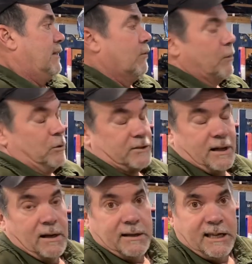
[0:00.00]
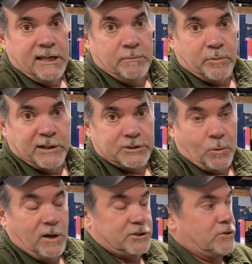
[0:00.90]
Then we put the heat pressure
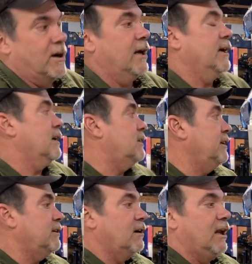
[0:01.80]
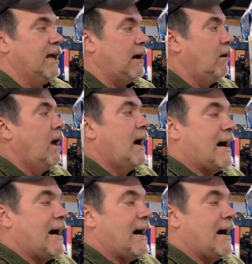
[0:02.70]
washer on it, cleaned it all out.